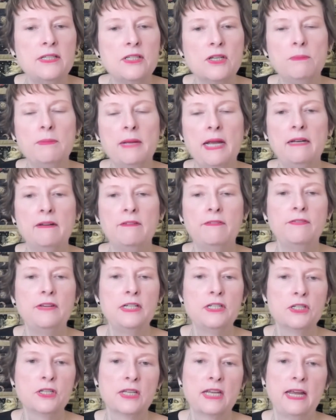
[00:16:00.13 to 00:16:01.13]
are made of
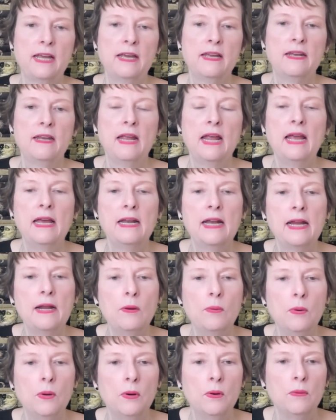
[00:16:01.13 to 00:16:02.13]
fish skin, and I
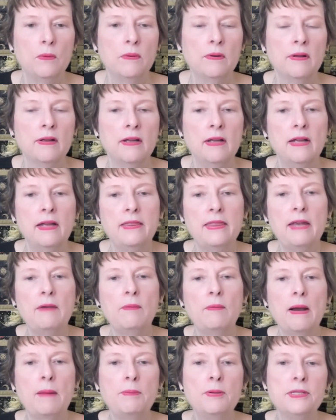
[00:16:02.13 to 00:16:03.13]
quote, "They
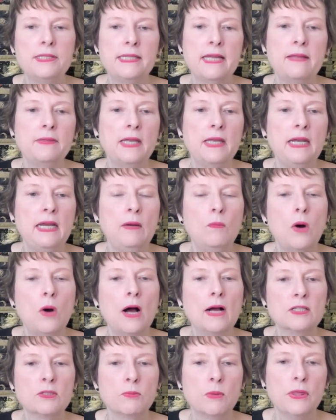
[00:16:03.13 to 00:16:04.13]
represent that he
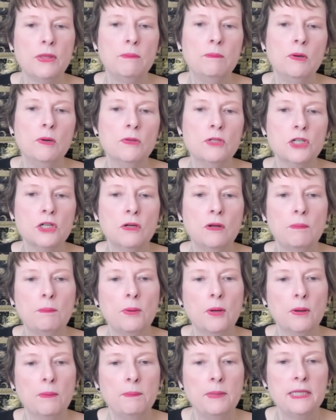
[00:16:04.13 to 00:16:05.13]
walks with emotional
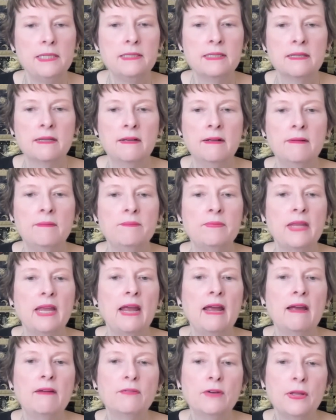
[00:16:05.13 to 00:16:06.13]
purpose.
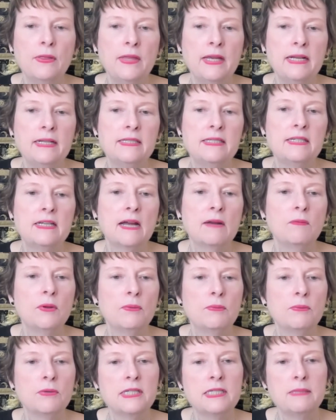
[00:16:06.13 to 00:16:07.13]
Everything is done
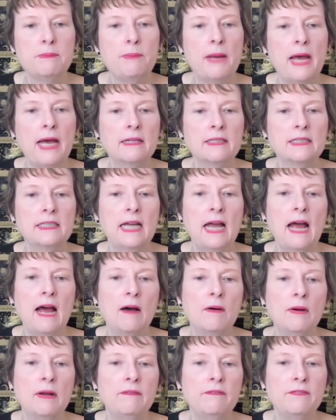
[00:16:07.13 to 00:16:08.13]
with respect to
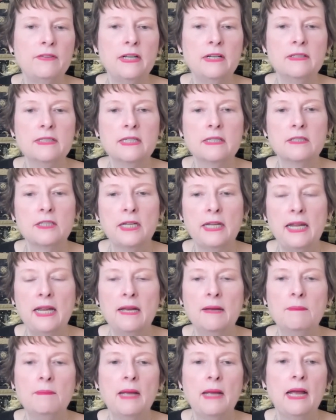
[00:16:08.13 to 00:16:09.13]
how it feels to
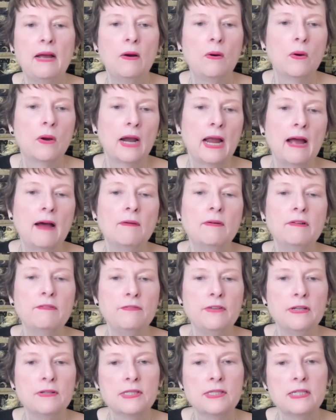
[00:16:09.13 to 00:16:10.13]
him or how it
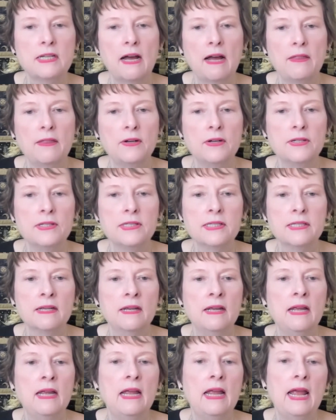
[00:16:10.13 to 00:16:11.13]
feels to others,
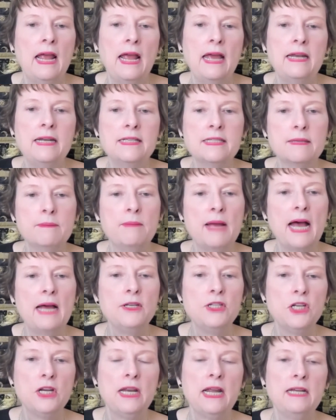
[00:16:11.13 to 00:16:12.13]
and his
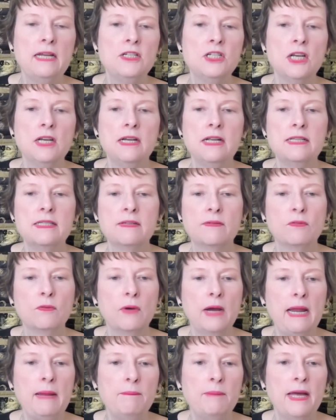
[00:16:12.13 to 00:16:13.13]
imagination is of
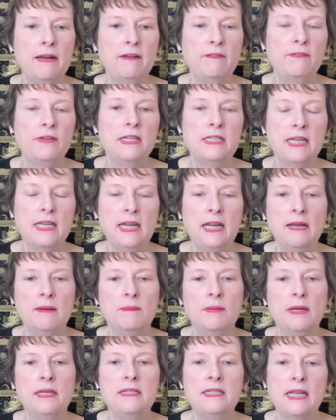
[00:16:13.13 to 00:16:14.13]
great benefit to
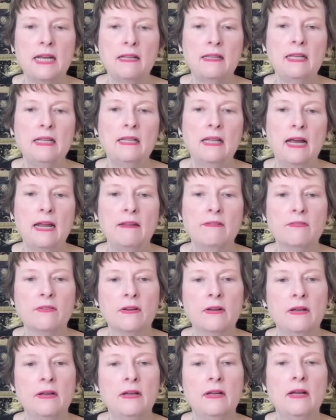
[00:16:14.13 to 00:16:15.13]
him in daily life,"
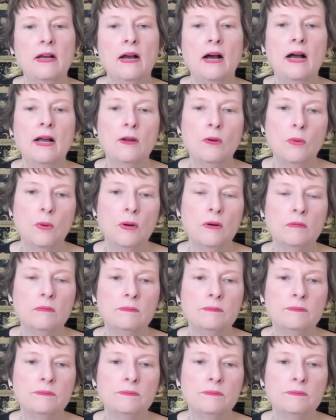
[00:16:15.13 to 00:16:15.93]
unquote.